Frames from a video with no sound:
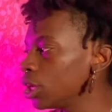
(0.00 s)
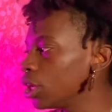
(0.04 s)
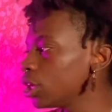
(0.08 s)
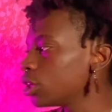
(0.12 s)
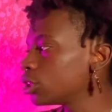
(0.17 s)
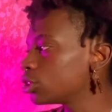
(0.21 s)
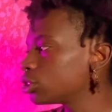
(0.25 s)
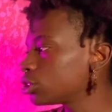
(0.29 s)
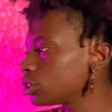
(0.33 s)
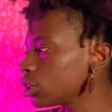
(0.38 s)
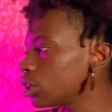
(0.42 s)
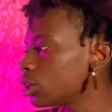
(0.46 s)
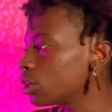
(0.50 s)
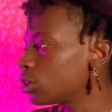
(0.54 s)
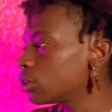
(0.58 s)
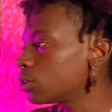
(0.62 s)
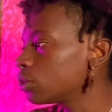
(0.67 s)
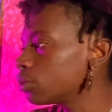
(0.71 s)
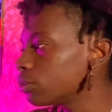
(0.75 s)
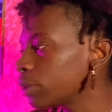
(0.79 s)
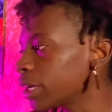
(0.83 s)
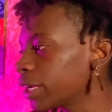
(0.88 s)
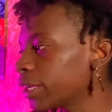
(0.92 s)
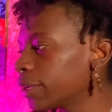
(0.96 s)
So,
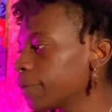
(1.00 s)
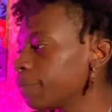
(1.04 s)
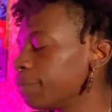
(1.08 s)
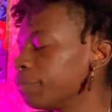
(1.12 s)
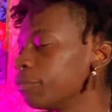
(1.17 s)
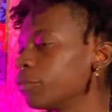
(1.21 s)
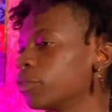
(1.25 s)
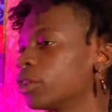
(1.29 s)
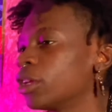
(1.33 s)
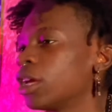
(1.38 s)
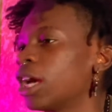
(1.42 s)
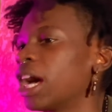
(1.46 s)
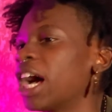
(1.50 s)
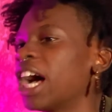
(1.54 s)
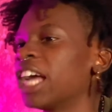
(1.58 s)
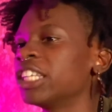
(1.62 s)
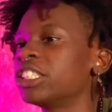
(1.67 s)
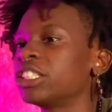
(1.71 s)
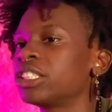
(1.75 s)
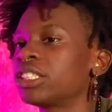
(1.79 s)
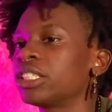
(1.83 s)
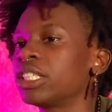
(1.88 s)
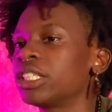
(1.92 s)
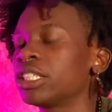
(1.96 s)
right, I
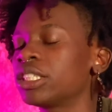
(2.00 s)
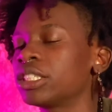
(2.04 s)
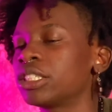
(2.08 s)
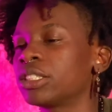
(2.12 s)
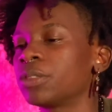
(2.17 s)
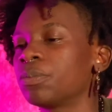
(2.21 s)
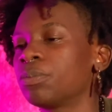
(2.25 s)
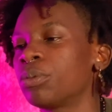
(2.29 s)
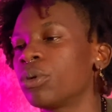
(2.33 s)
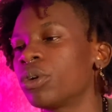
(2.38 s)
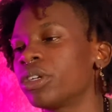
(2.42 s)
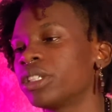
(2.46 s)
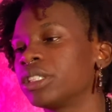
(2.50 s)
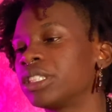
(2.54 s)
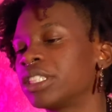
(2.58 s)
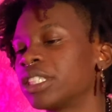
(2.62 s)
just think it's important